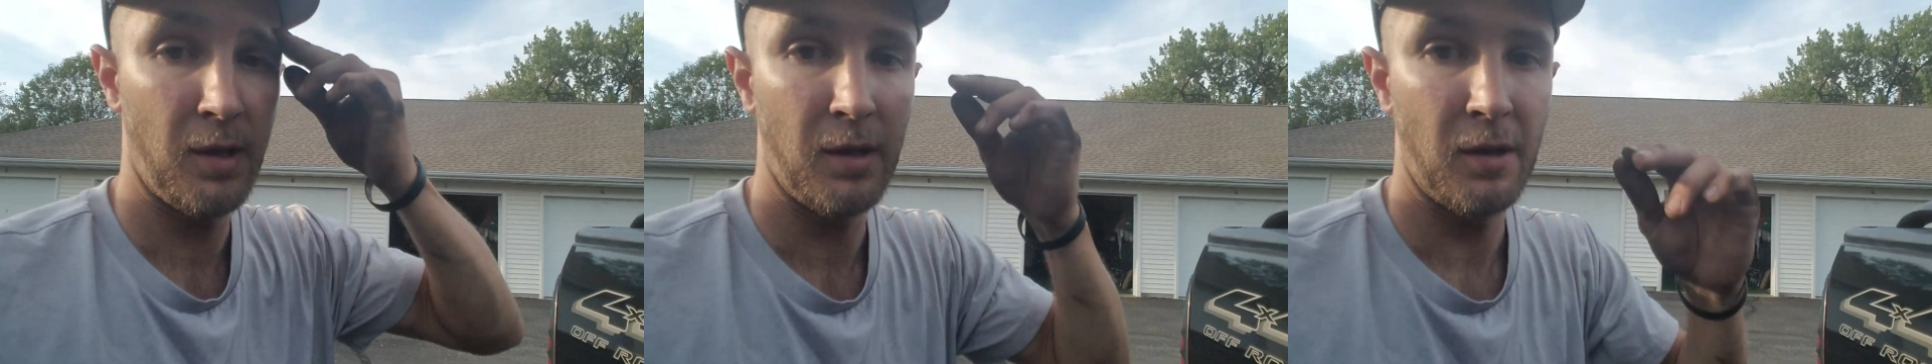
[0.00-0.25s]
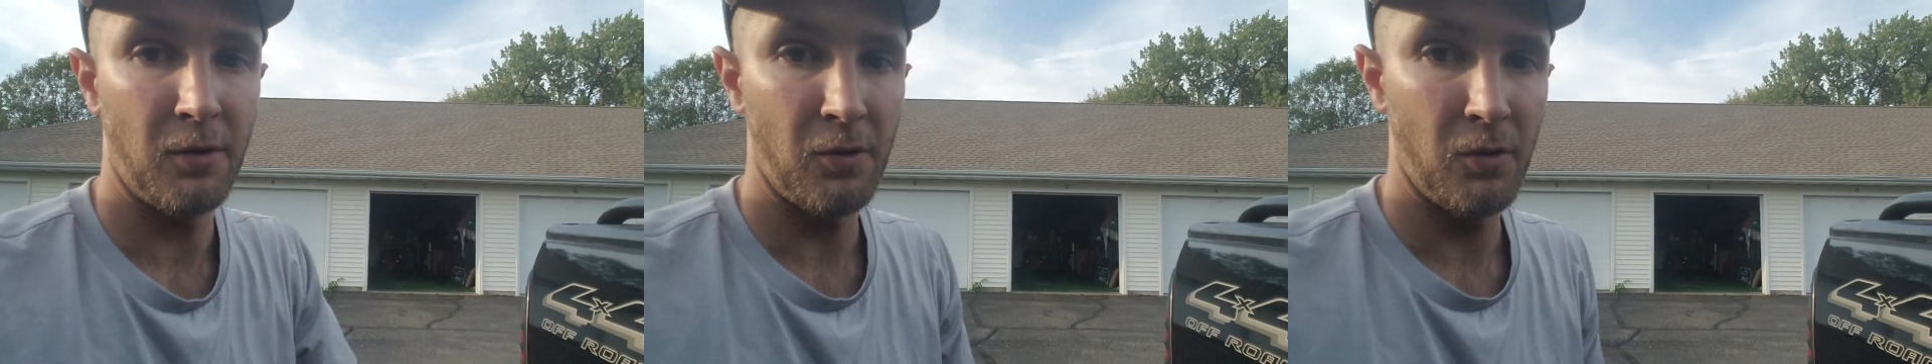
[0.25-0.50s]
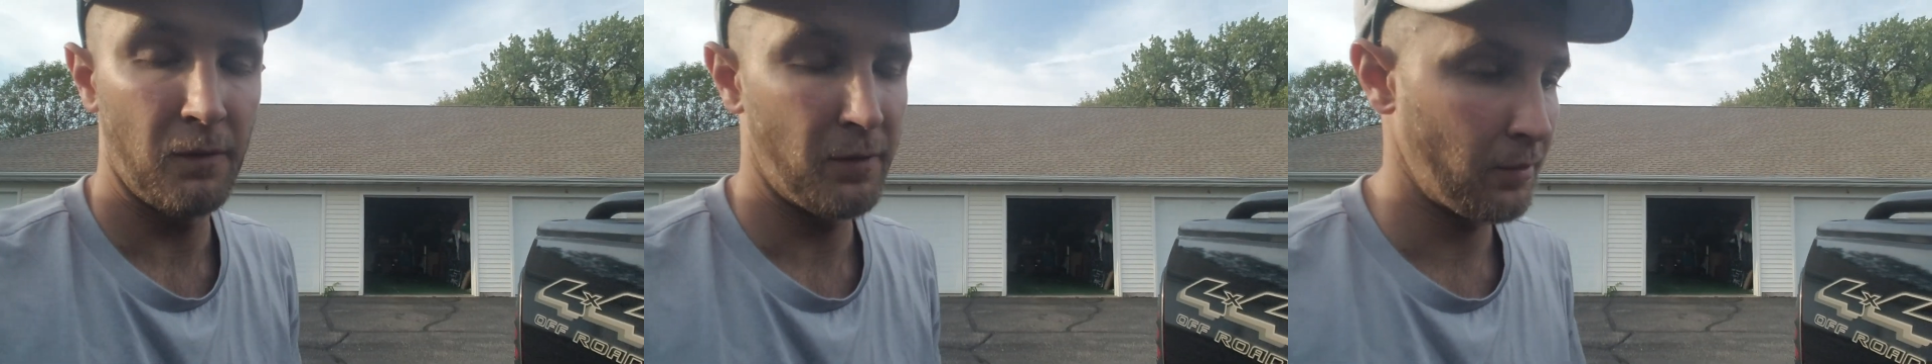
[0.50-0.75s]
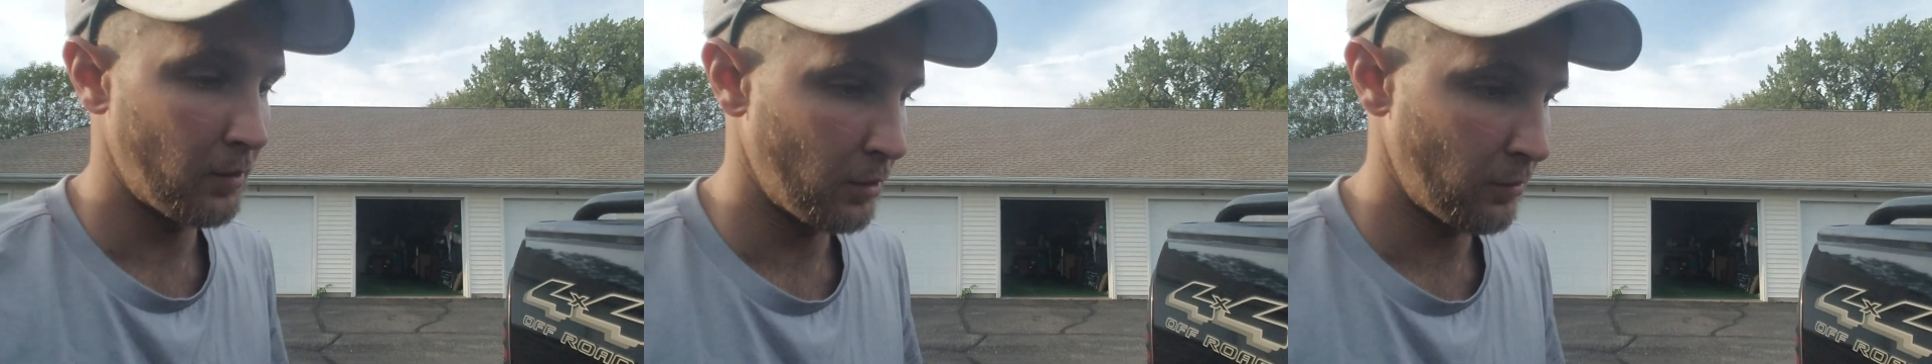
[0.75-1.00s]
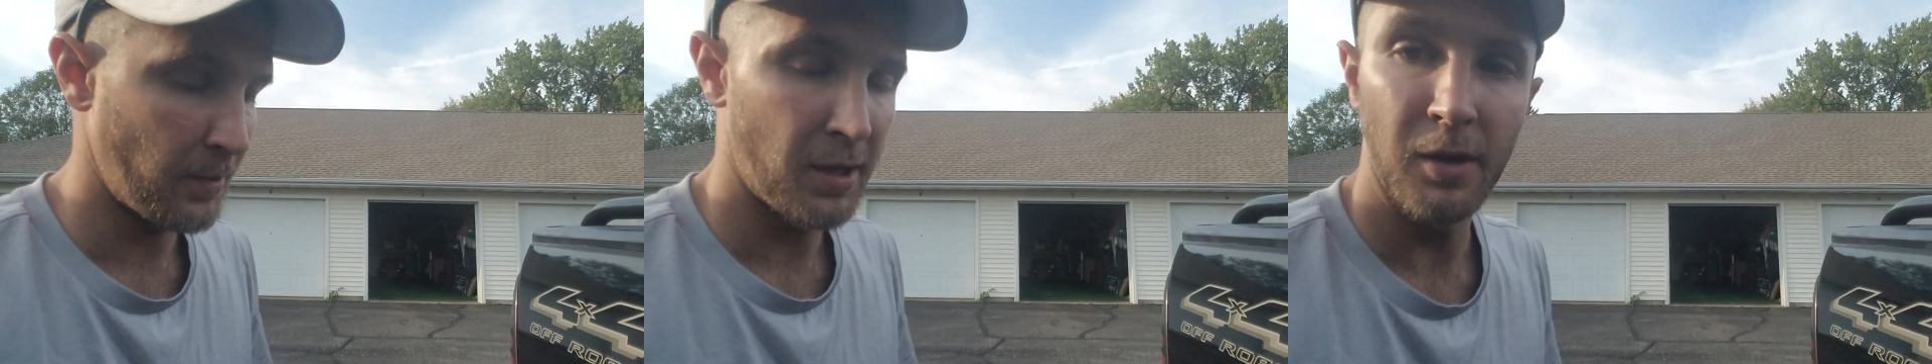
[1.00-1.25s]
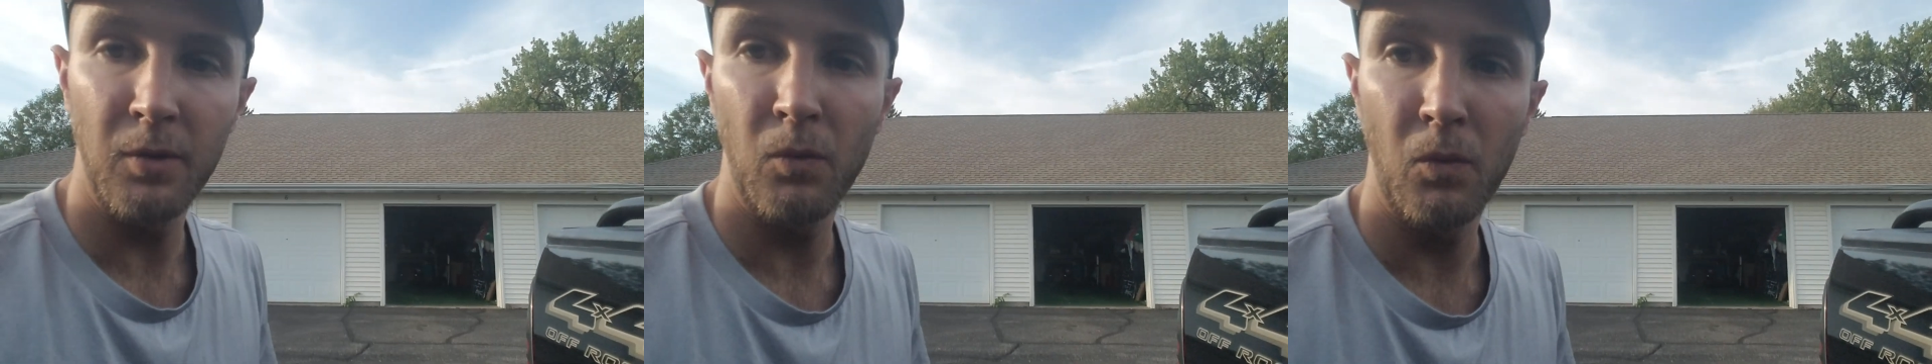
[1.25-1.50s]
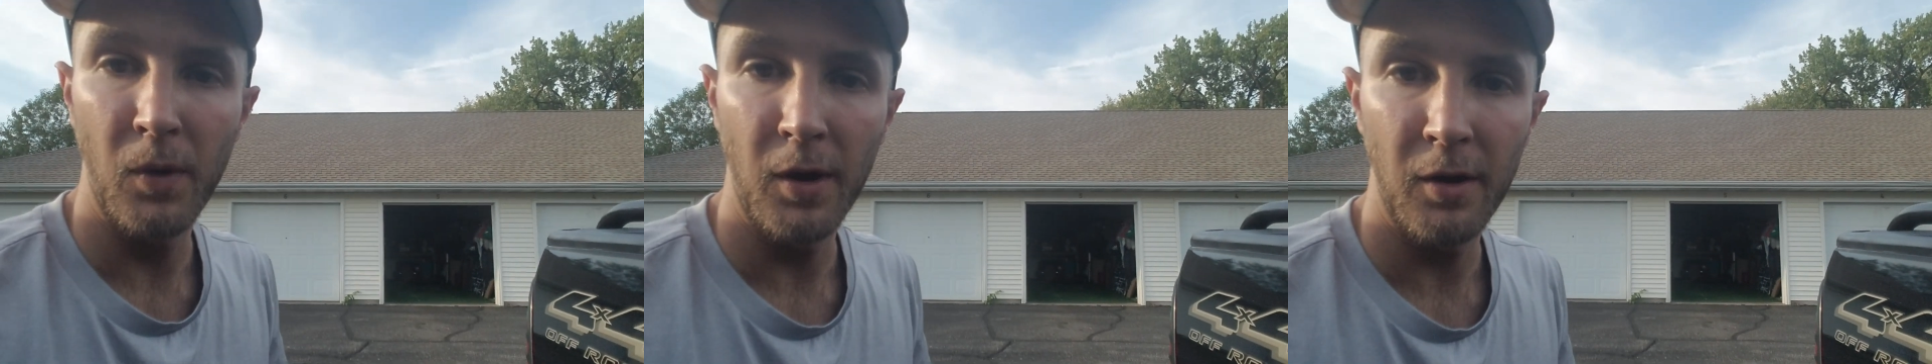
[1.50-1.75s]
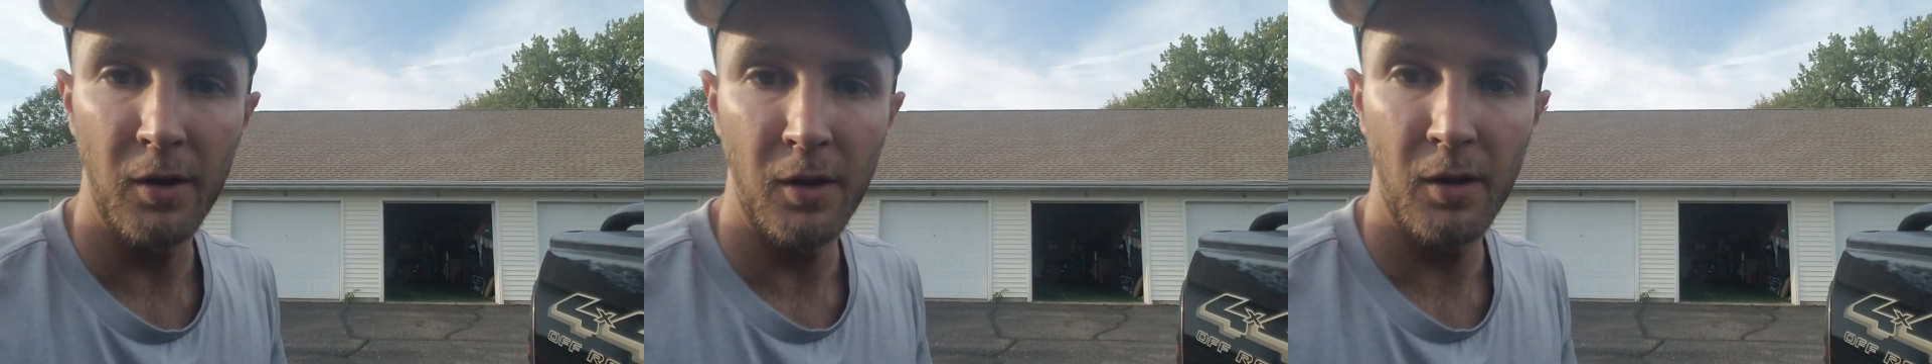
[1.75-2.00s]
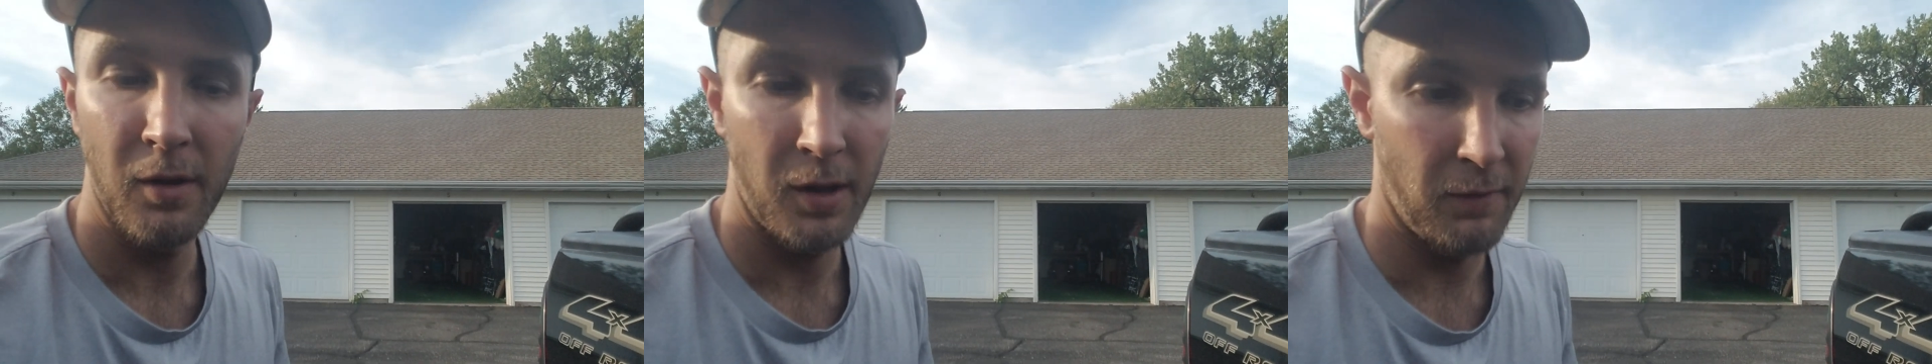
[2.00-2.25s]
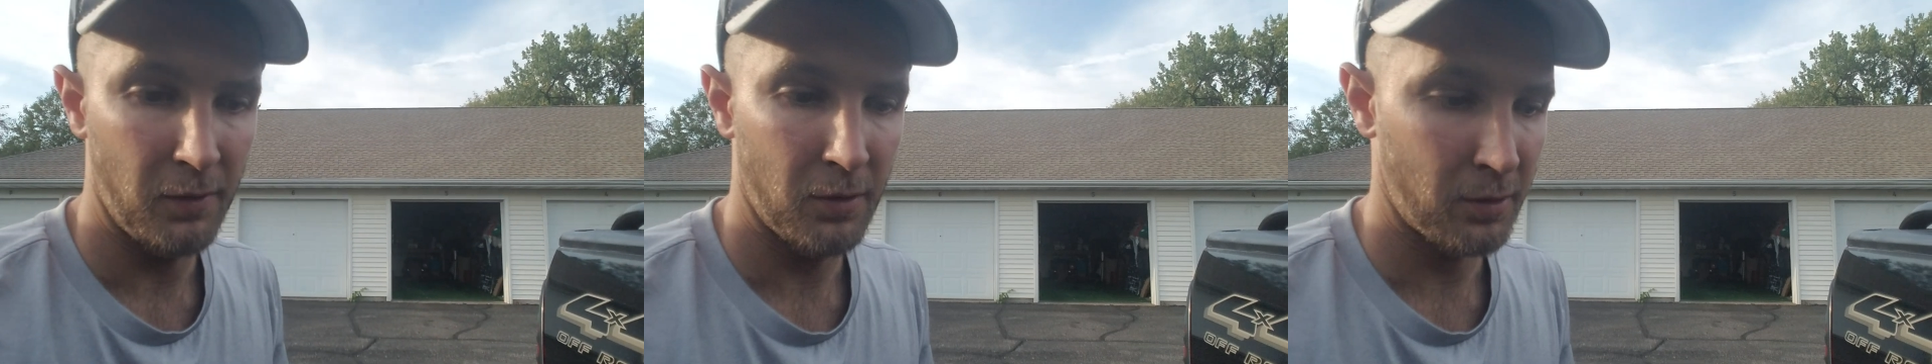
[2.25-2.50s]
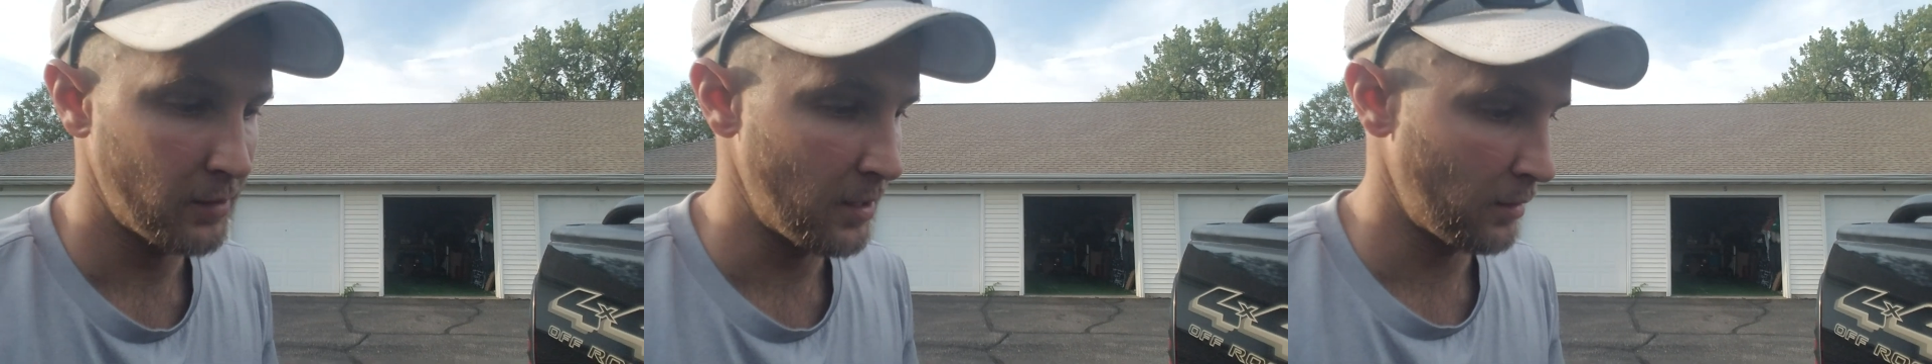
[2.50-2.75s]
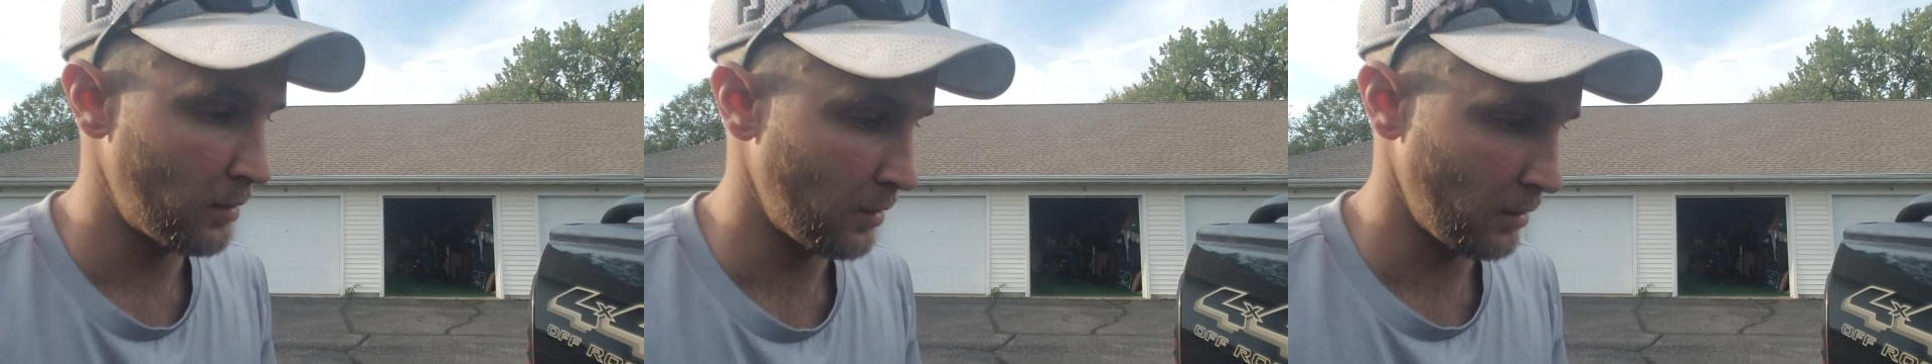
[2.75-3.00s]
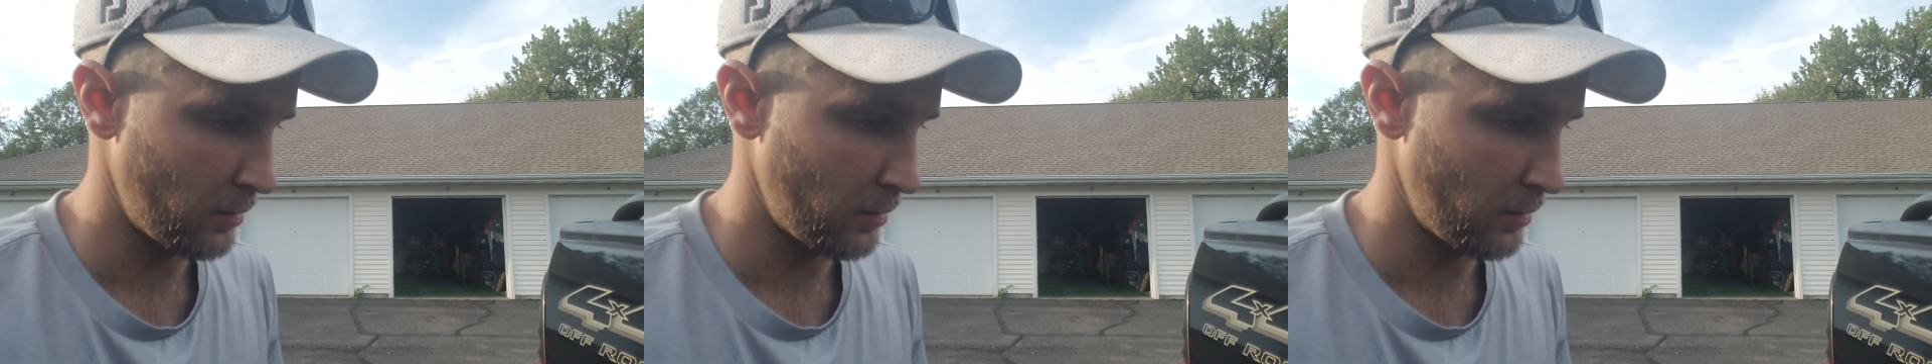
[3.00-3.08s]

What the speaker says: and I don't know if there's a good spot where to even hook that thing.